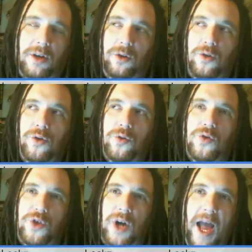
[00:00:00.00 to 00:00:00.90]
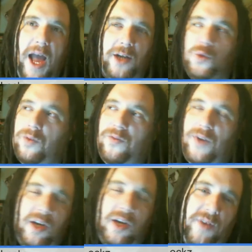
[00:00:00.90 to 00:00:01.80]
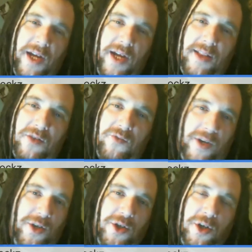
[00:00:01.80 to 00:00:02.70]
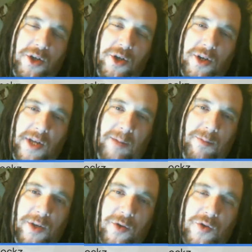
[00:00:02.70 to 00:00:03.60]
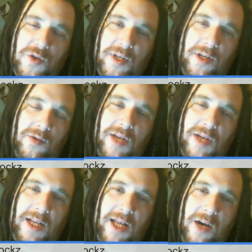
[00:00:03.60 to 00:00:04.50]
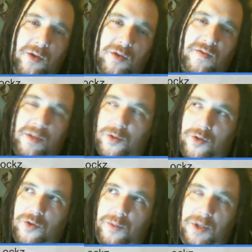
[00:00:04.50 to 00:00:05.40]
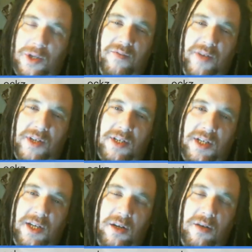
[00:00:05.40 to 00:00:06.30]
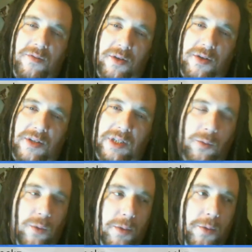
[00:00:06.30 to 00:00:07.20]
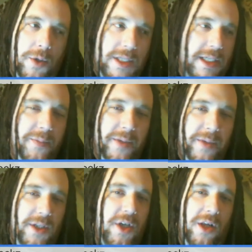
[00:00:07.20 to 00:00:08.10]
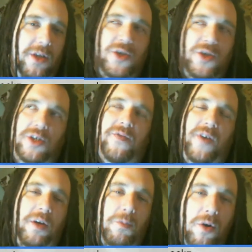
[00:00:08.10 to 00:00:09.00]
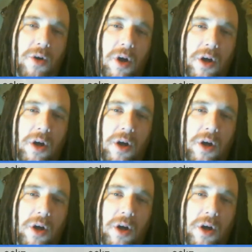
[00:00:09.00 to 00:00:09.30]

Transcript: You use your actual fucking van that's registered in your name to go sit outside the house of someone who's being investigated for stealing $1.6 million. You're a fucking moron.